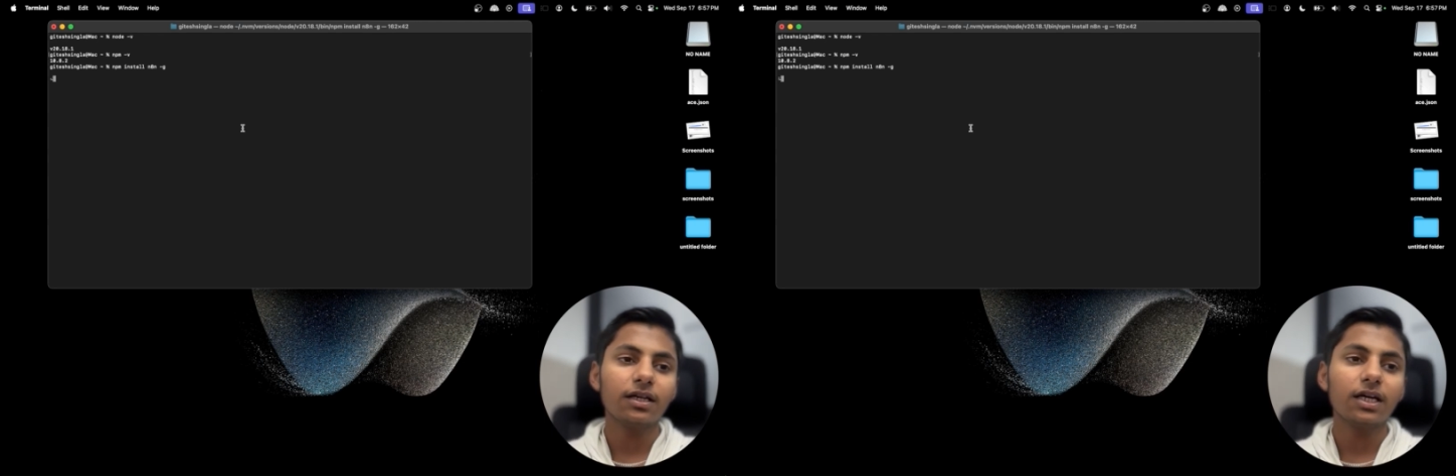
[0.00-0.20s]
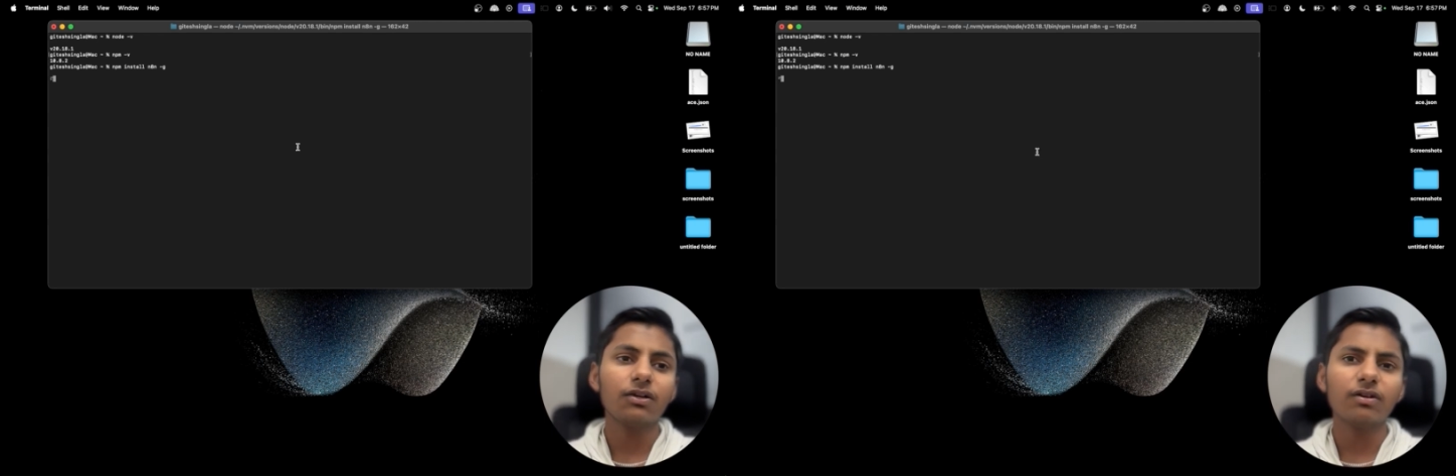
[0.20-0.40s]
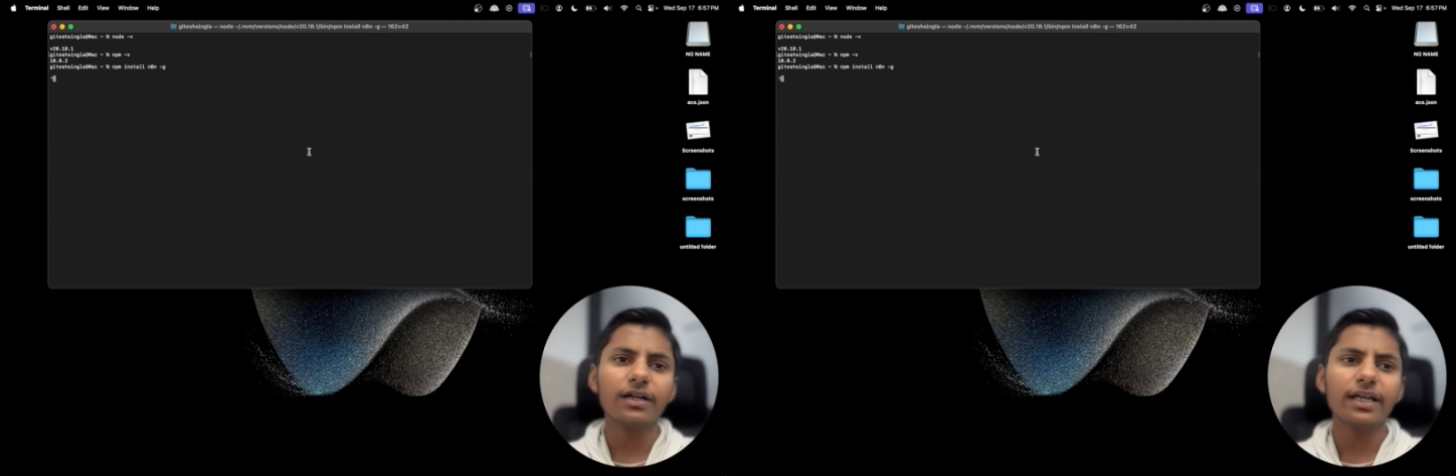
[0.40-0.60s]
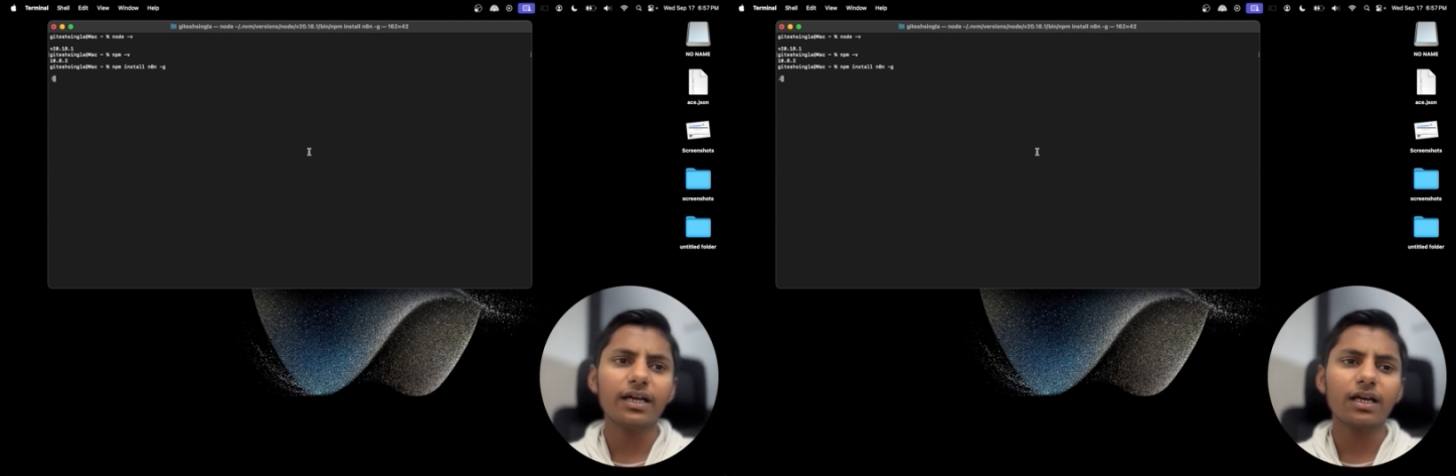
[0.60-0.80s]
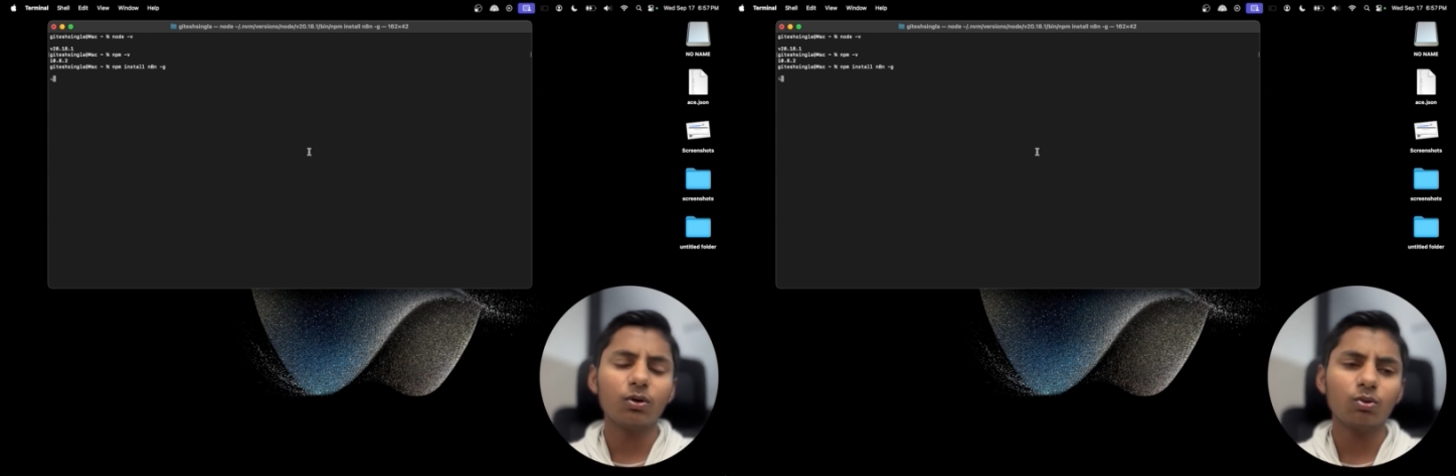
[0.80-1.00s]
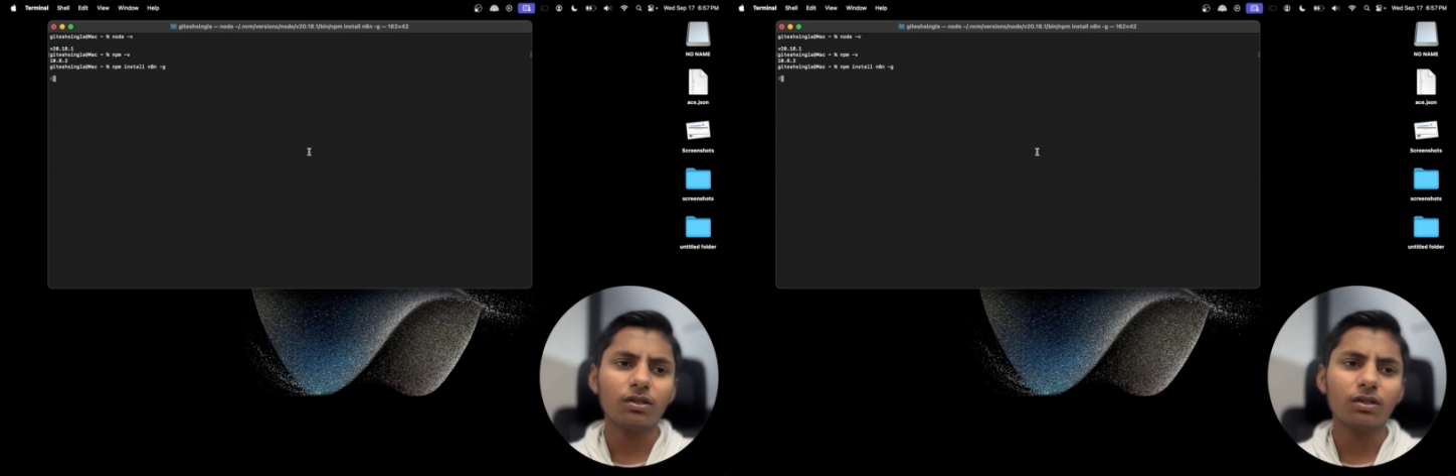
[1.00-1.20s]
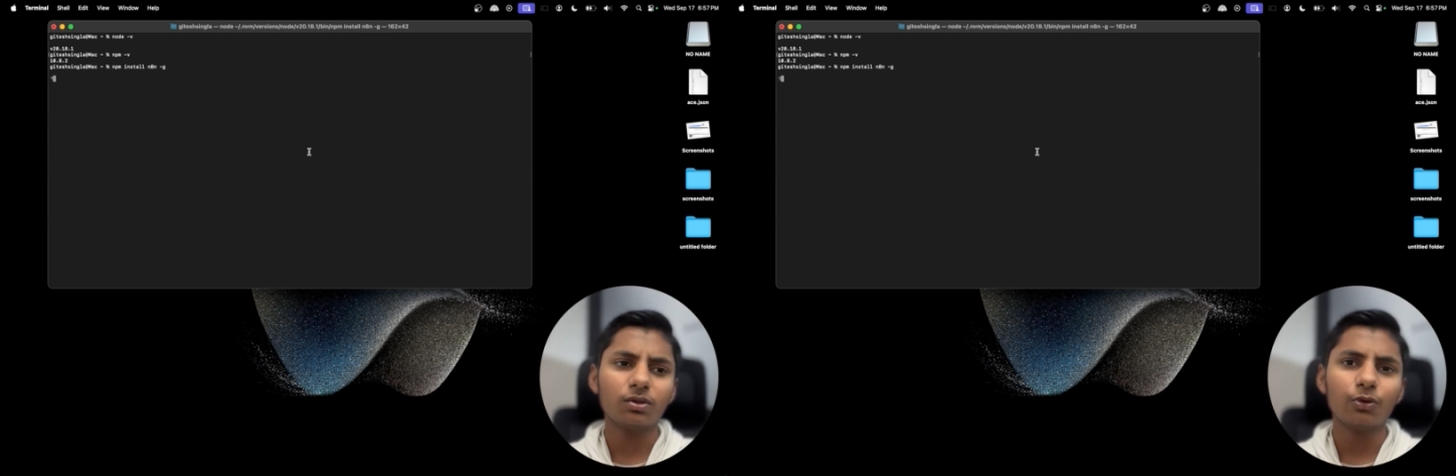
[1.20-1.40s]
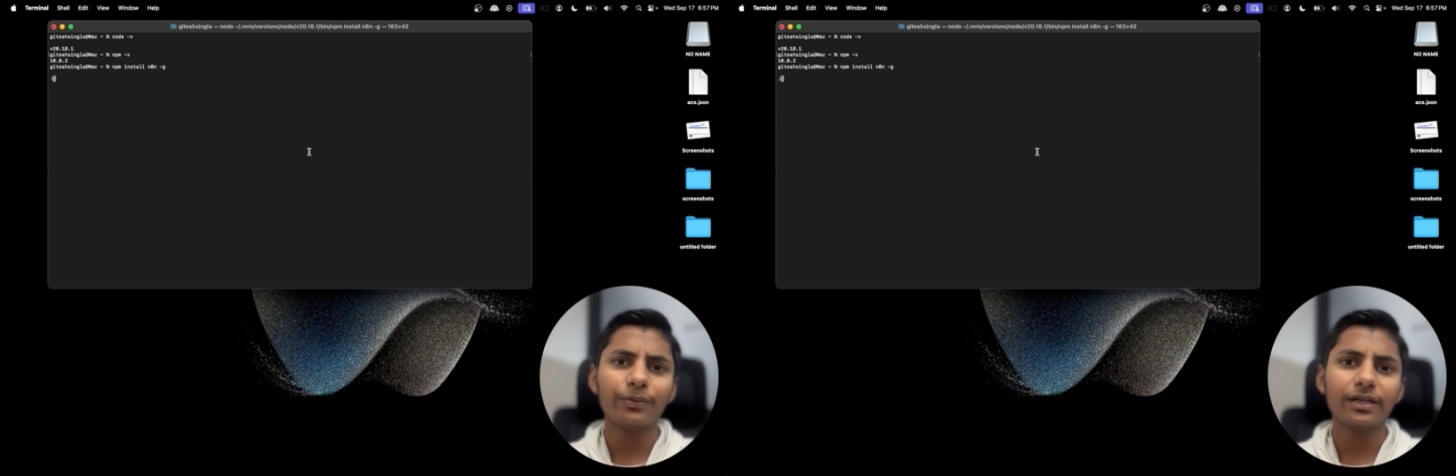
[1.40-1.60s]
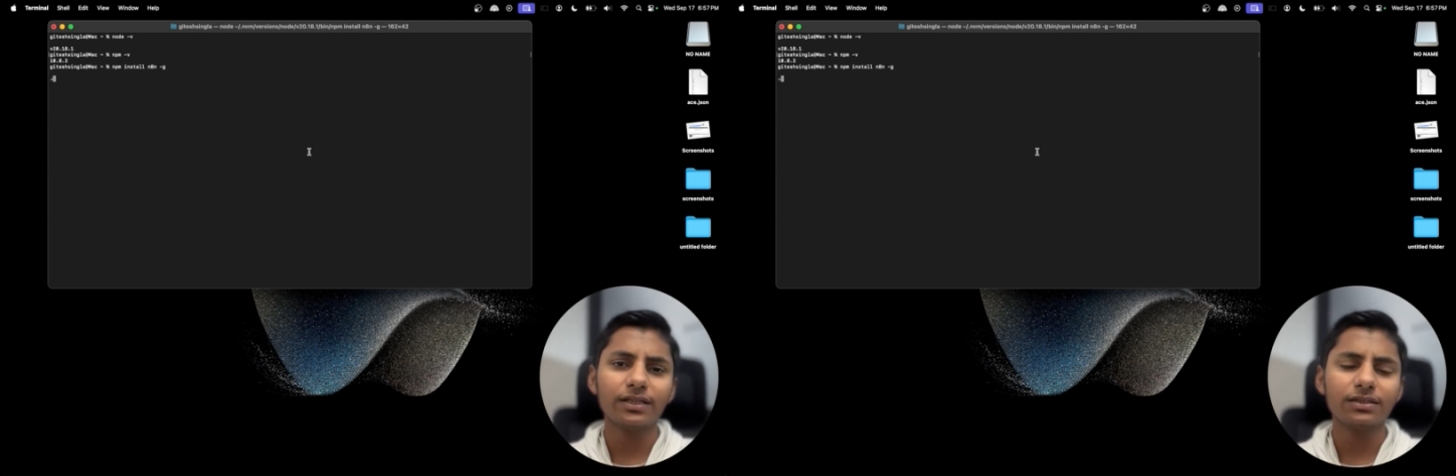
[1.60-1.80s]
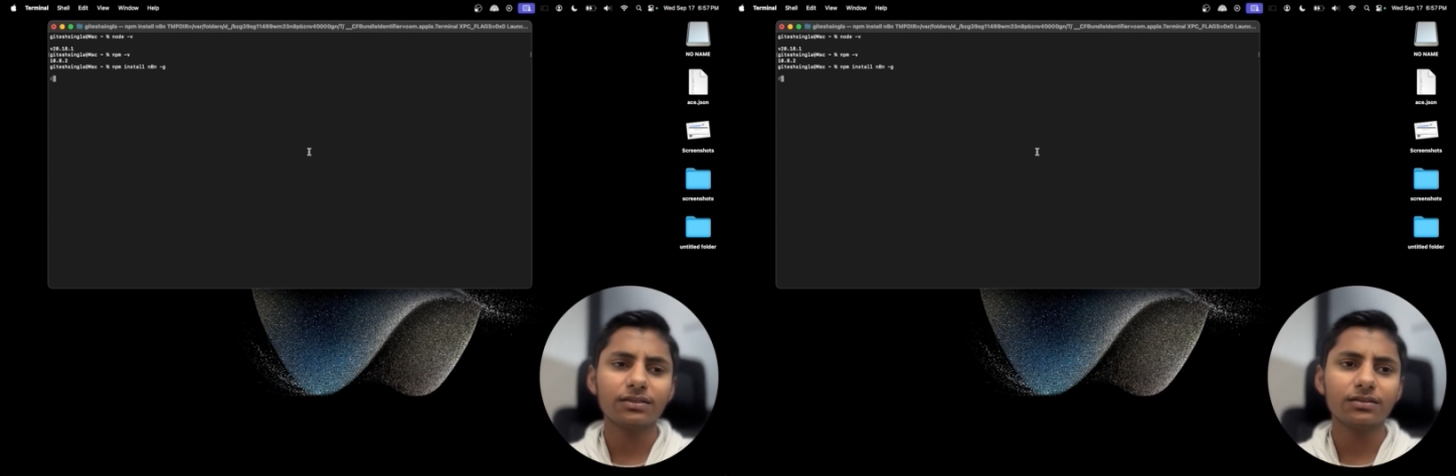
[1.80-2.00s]
It will take around 2
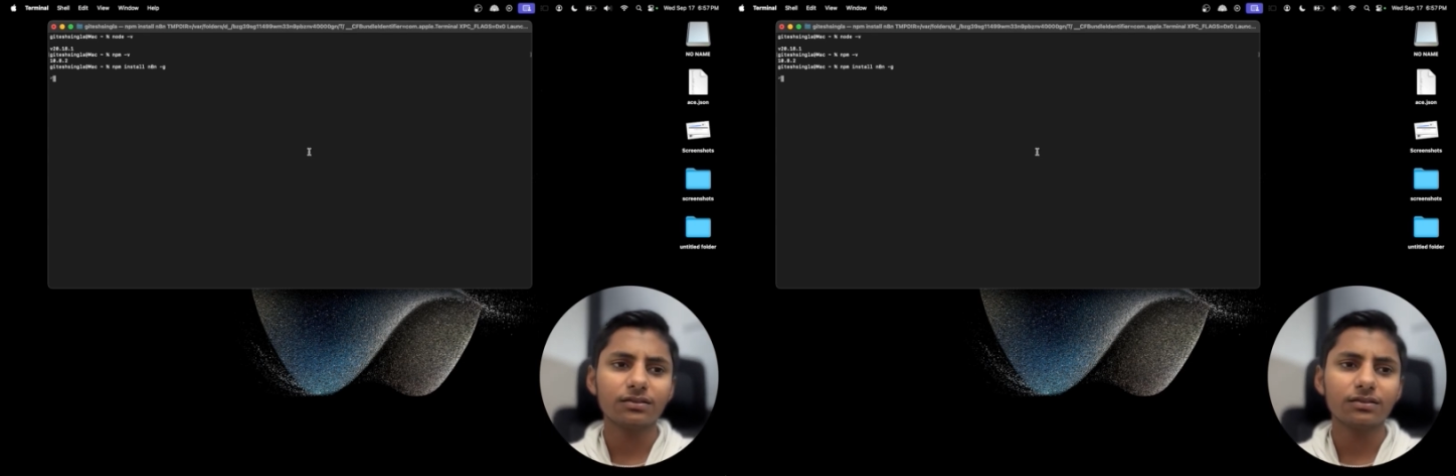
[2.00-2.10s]
minutes.